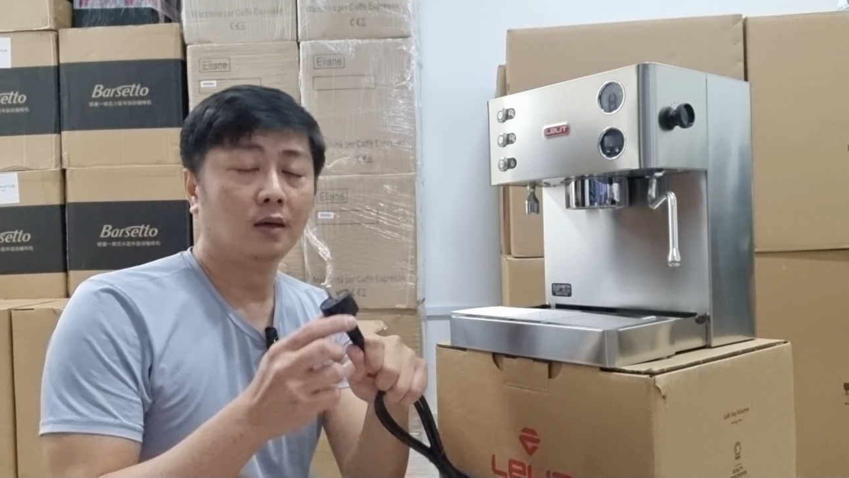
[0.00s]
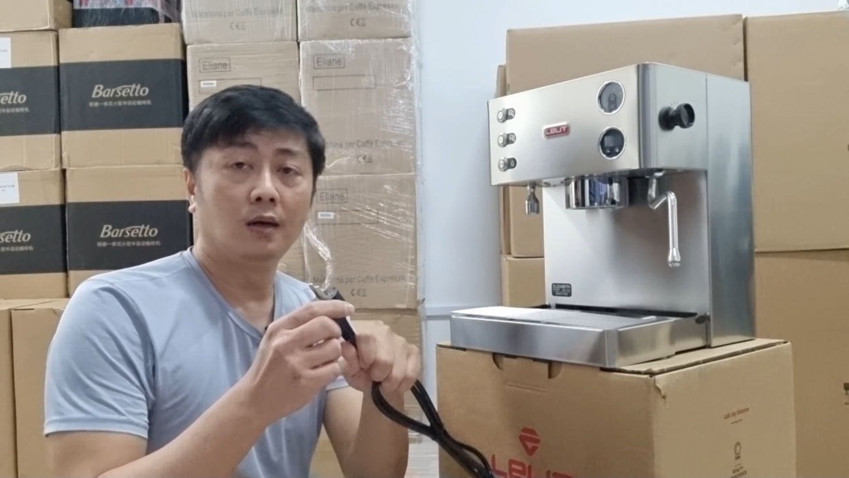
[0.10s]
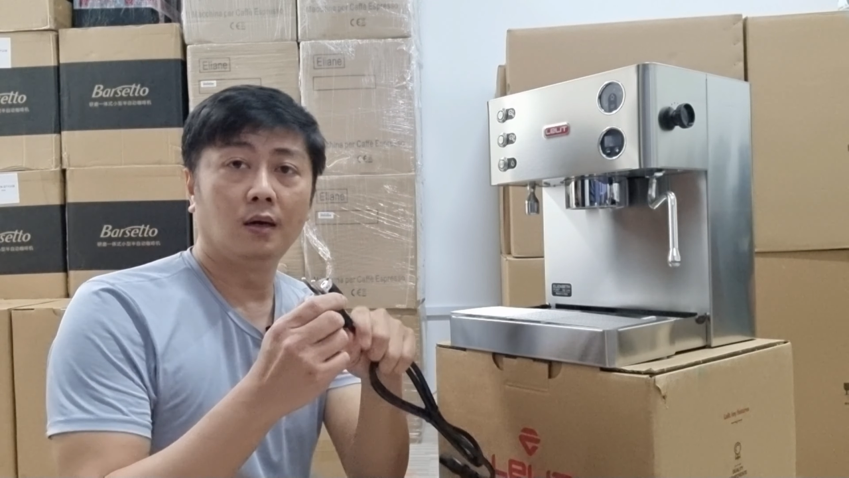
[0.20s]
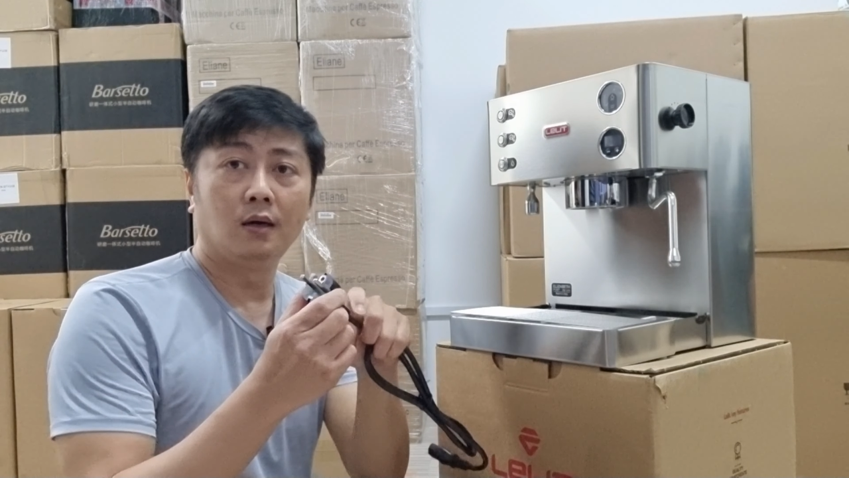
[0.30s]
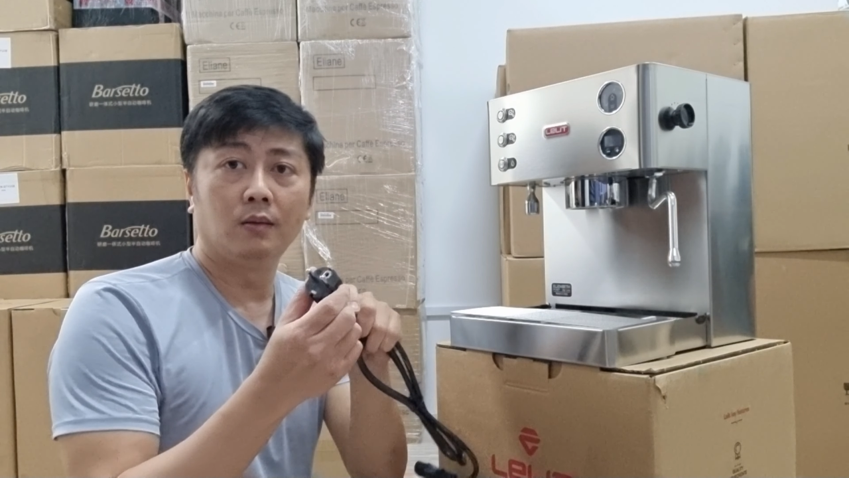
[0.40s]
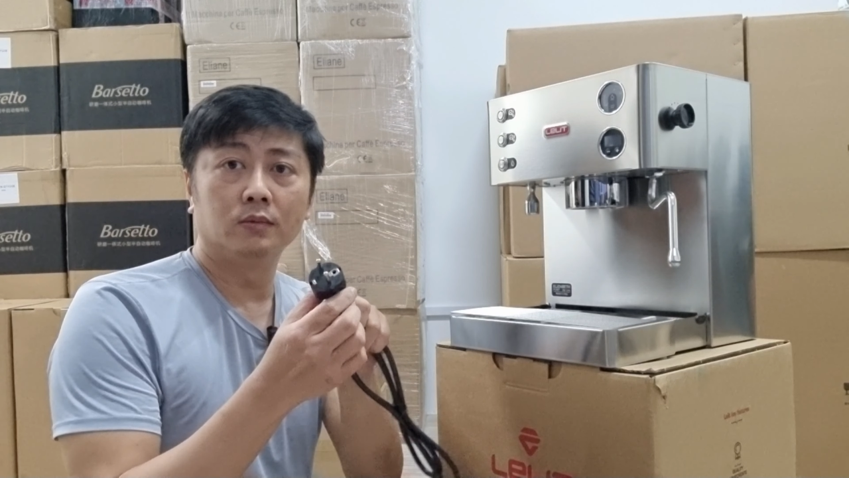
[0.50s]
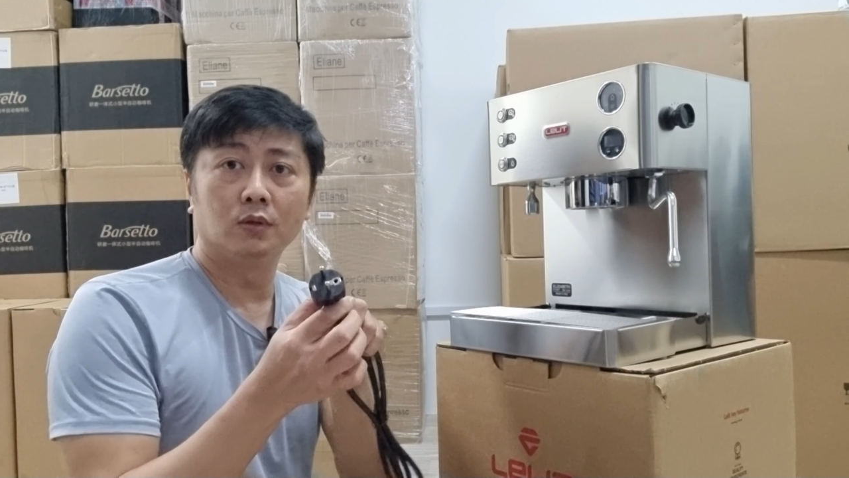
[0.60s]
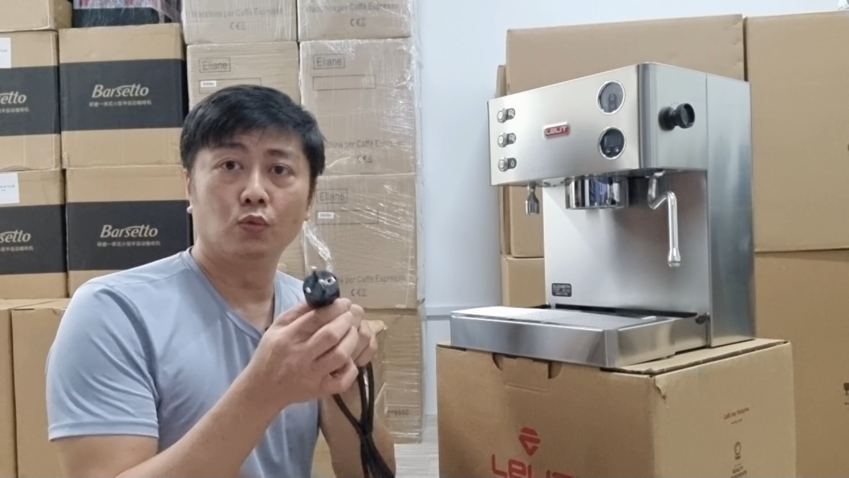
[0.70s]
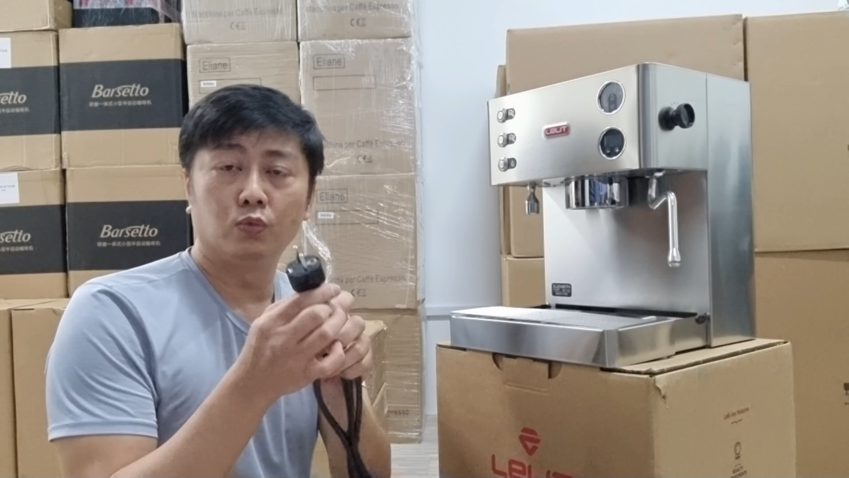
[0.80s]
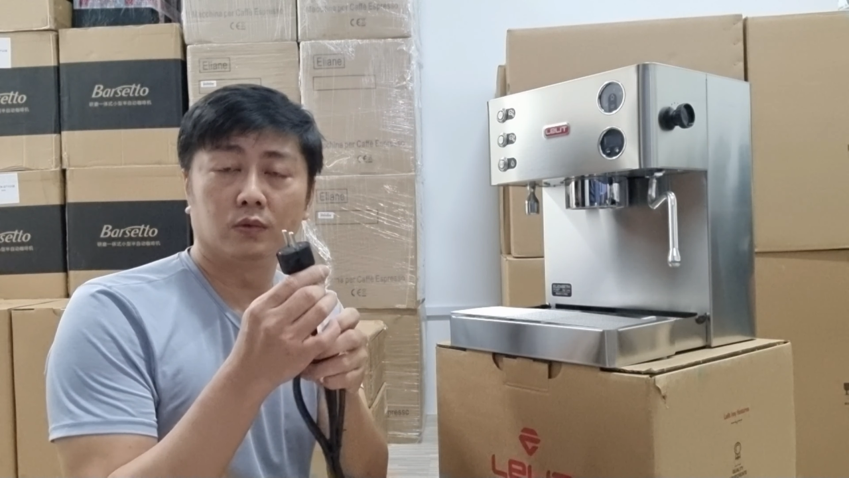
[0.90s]
Um,
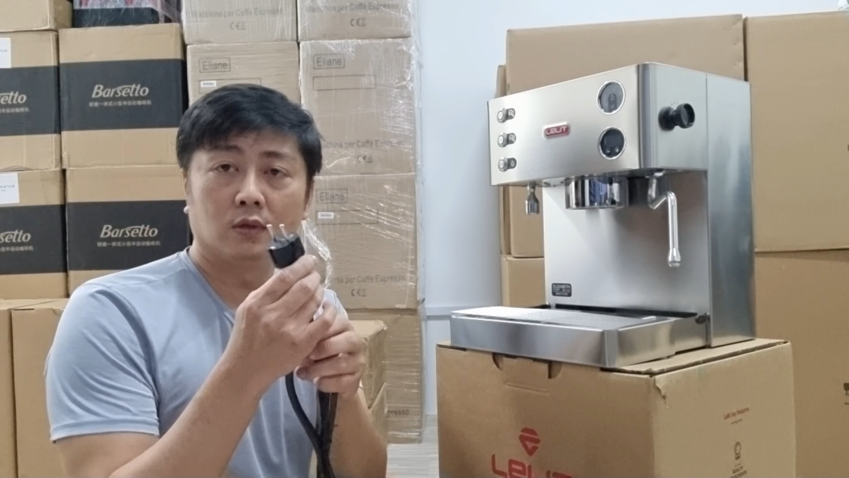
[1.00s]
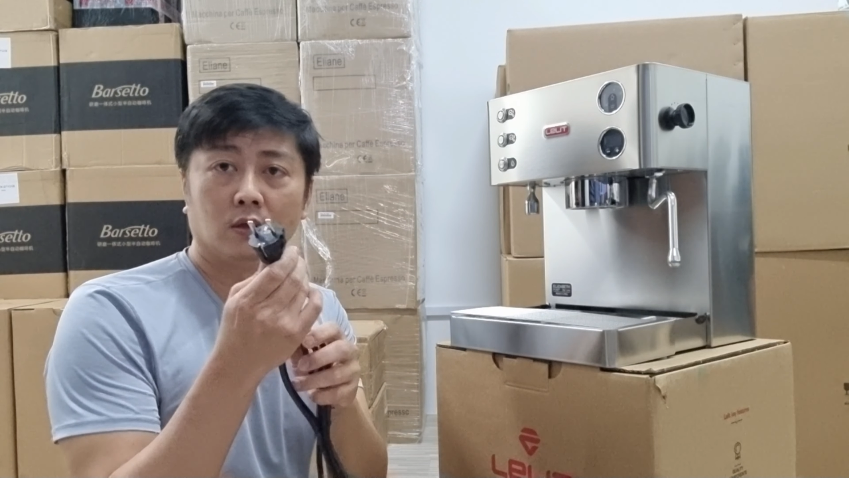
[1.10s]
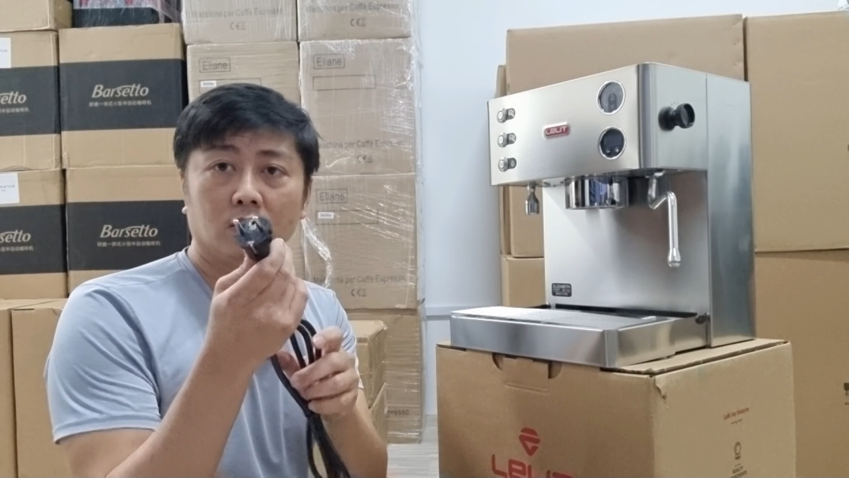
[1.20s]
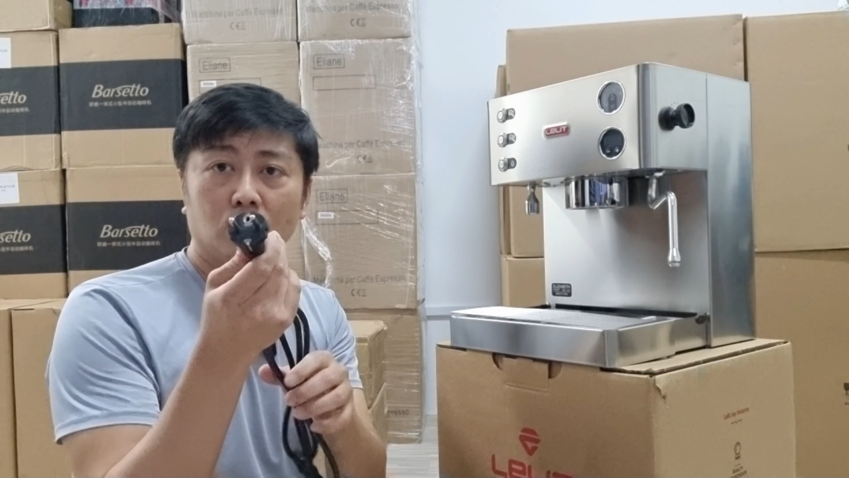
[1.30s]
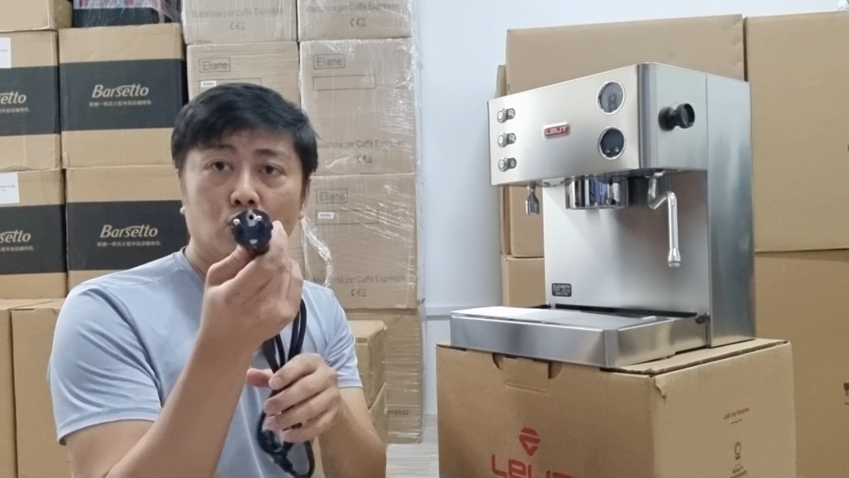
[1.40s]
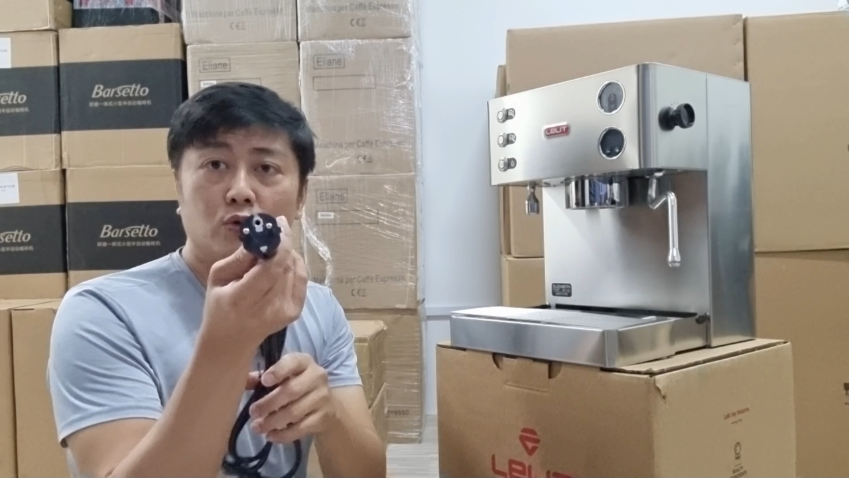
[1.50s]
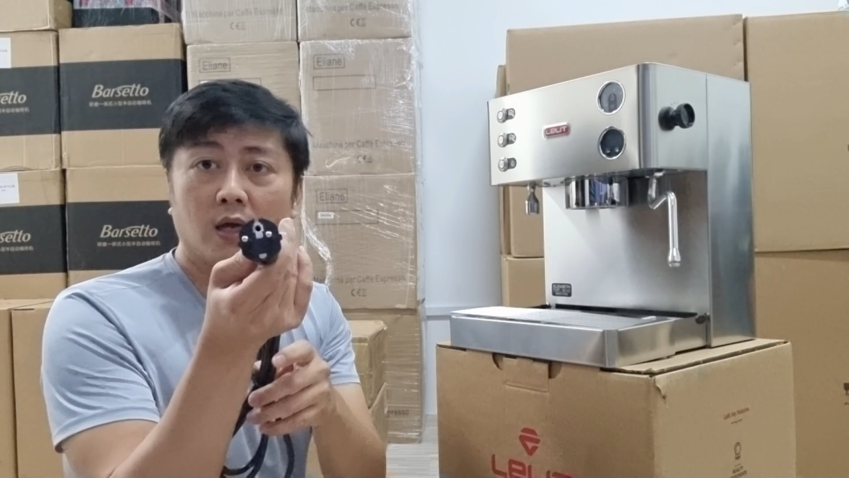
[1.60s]
the, the